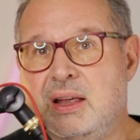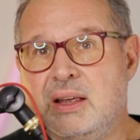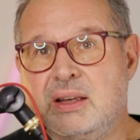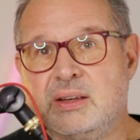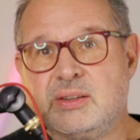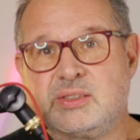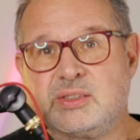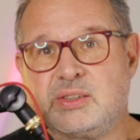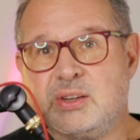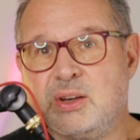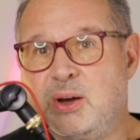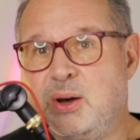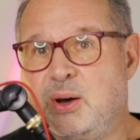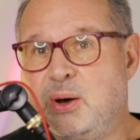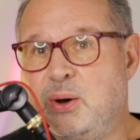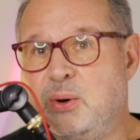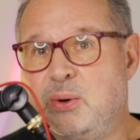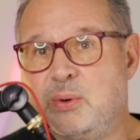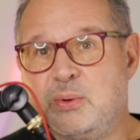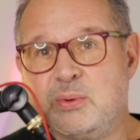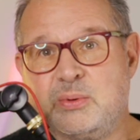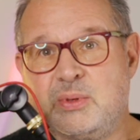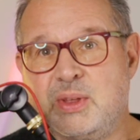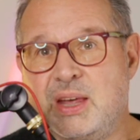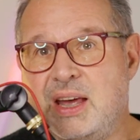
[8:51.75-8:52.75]

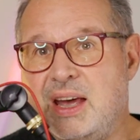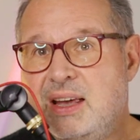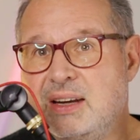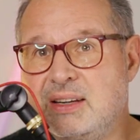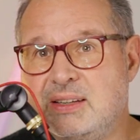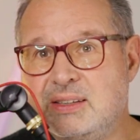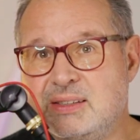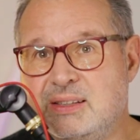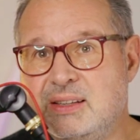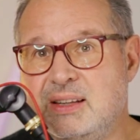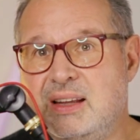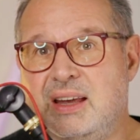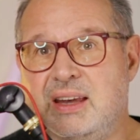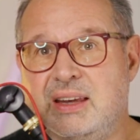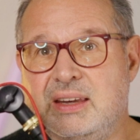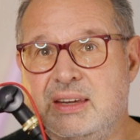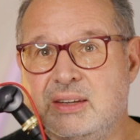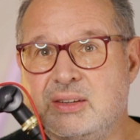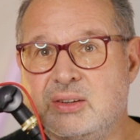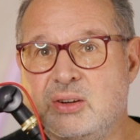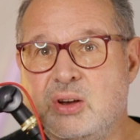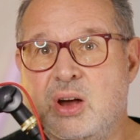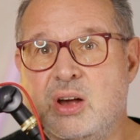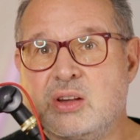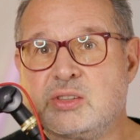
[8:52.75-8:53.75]
So that is like
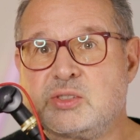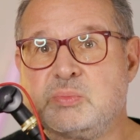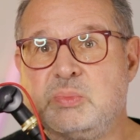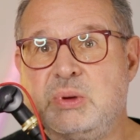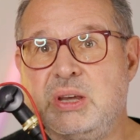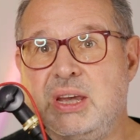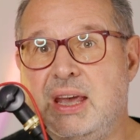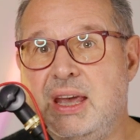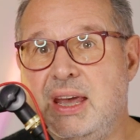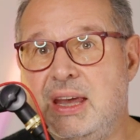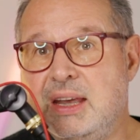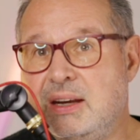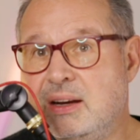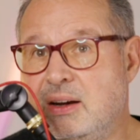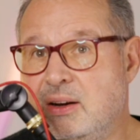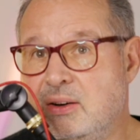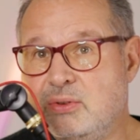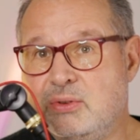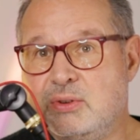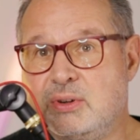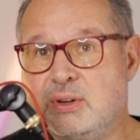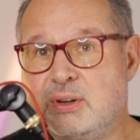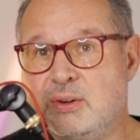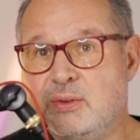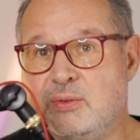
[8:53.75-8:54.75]
it cost me
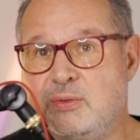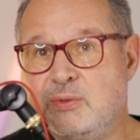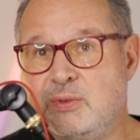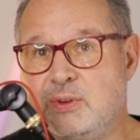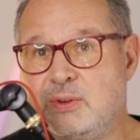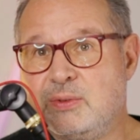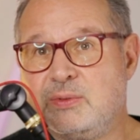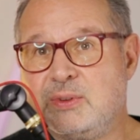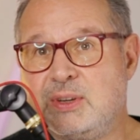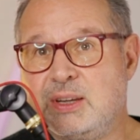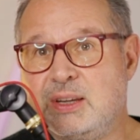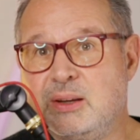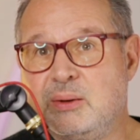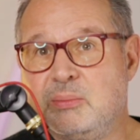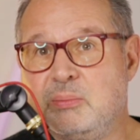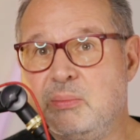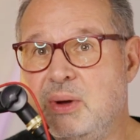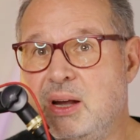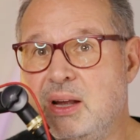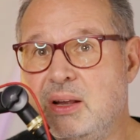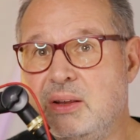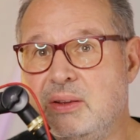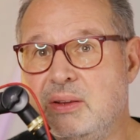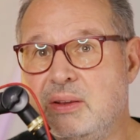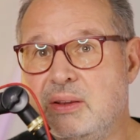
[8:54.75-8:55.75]
850 a
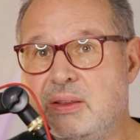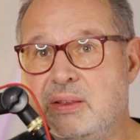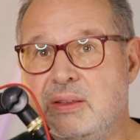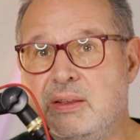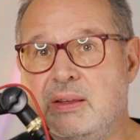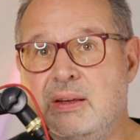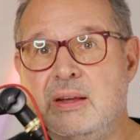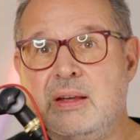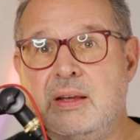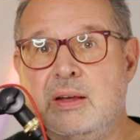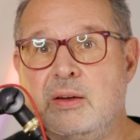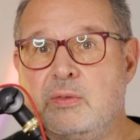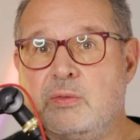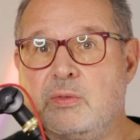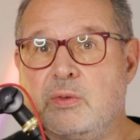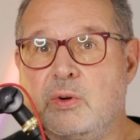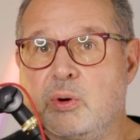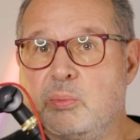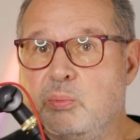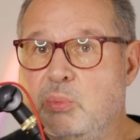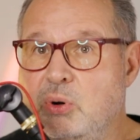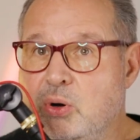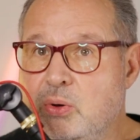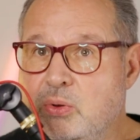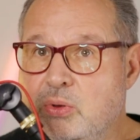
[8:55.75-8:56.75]
month for
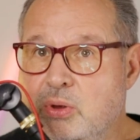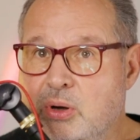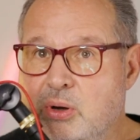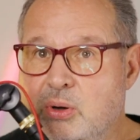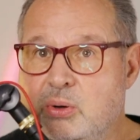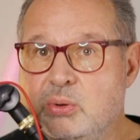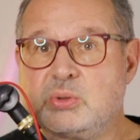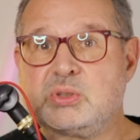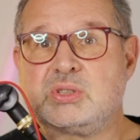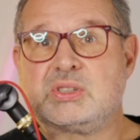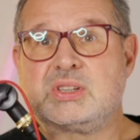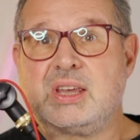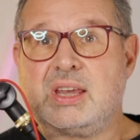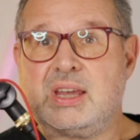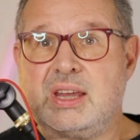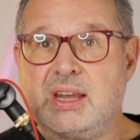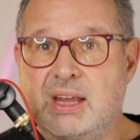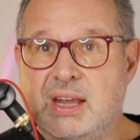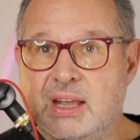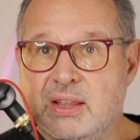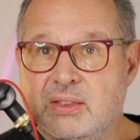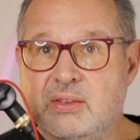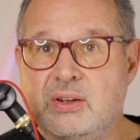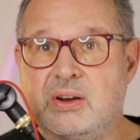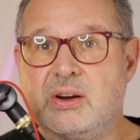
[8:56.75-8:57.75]
both hosting
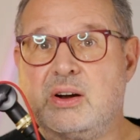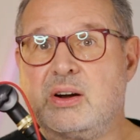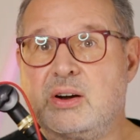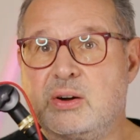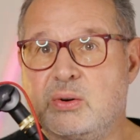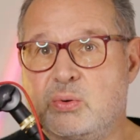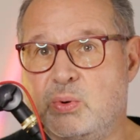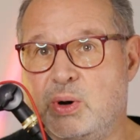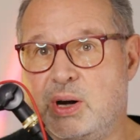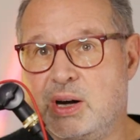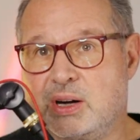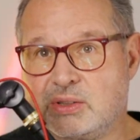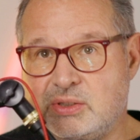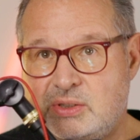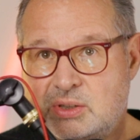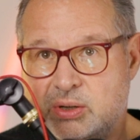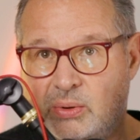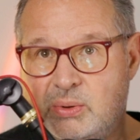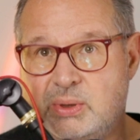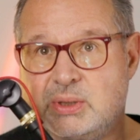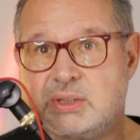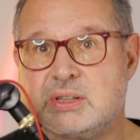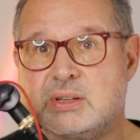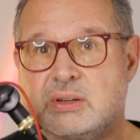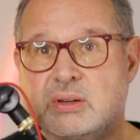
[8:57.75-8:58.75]
and the hardware. So
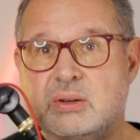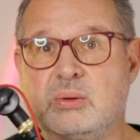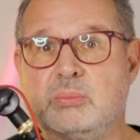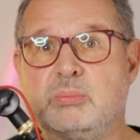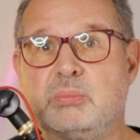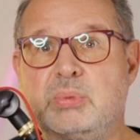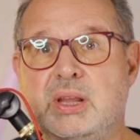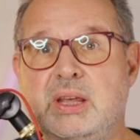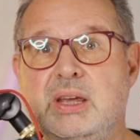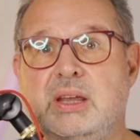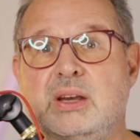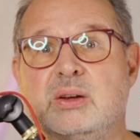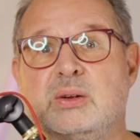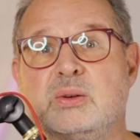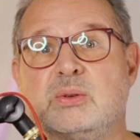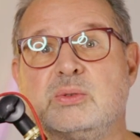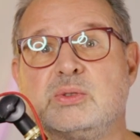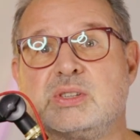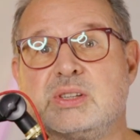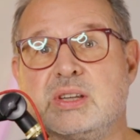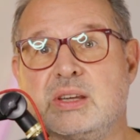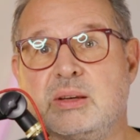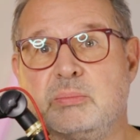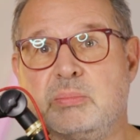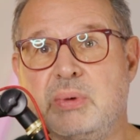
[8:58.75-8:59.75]
it's a complete
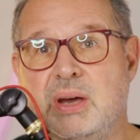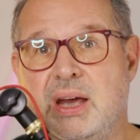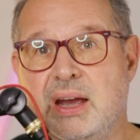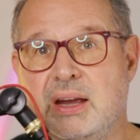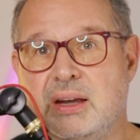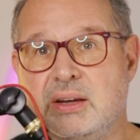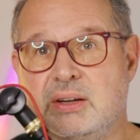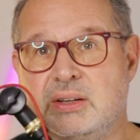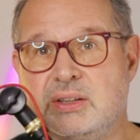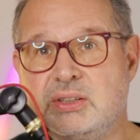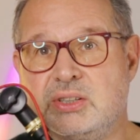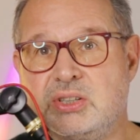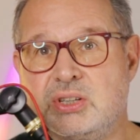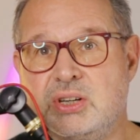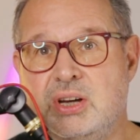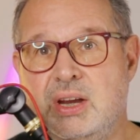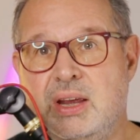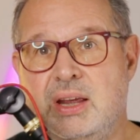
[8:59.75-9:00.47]
hosting package.